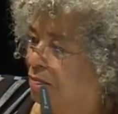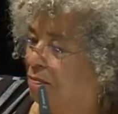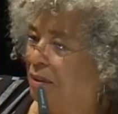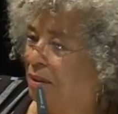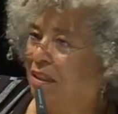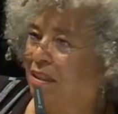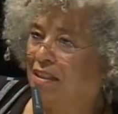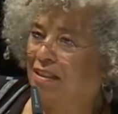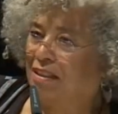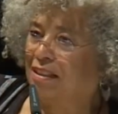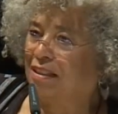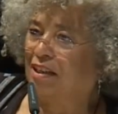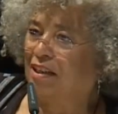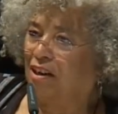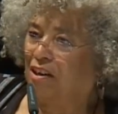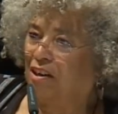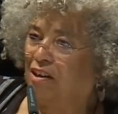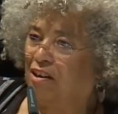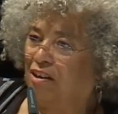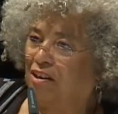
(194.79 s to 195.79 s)
because
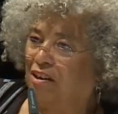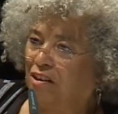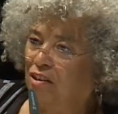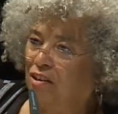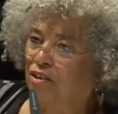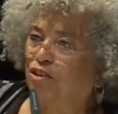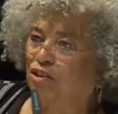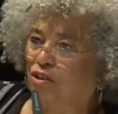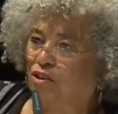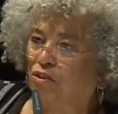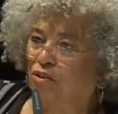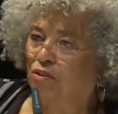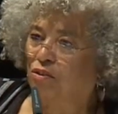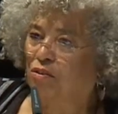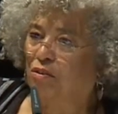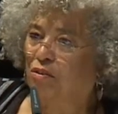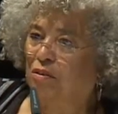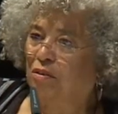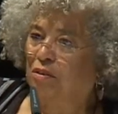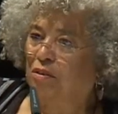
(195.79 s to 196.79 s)
there are
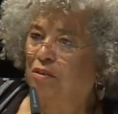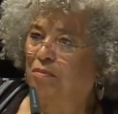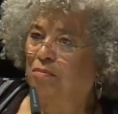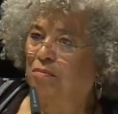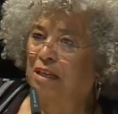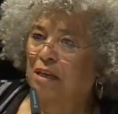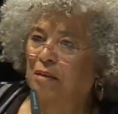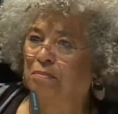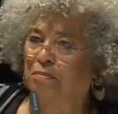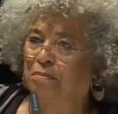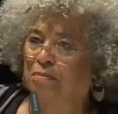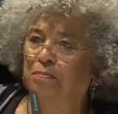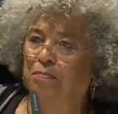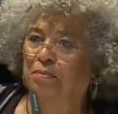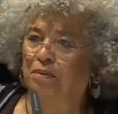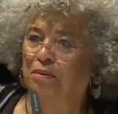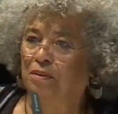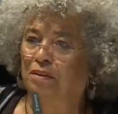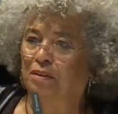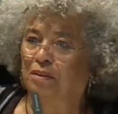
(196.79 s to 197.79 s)
also black
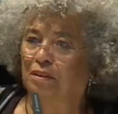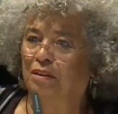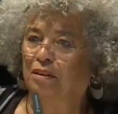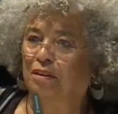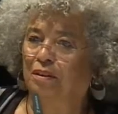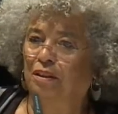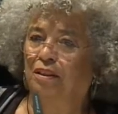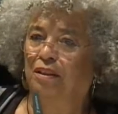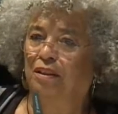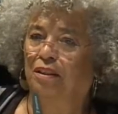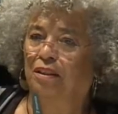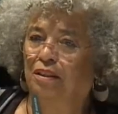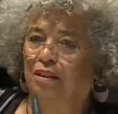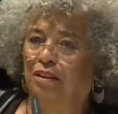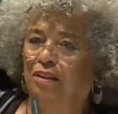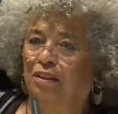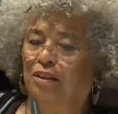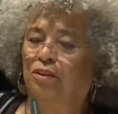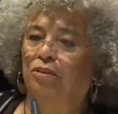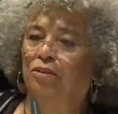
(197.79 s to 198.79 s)
people
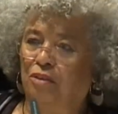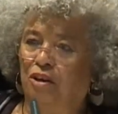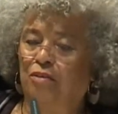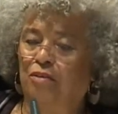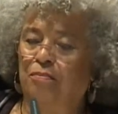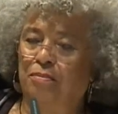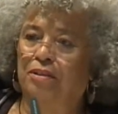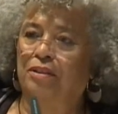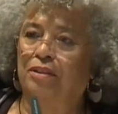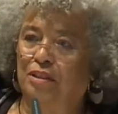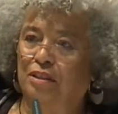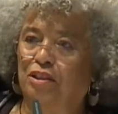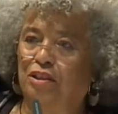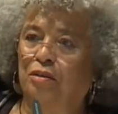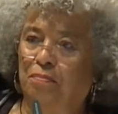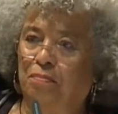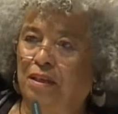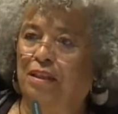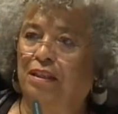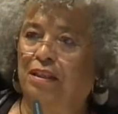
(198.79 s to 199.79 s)
who are
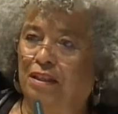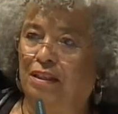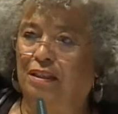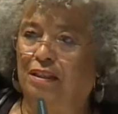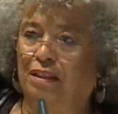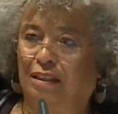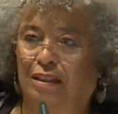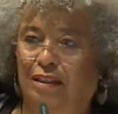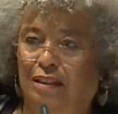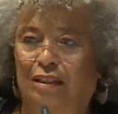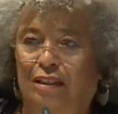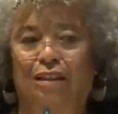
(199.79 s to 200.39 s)
participating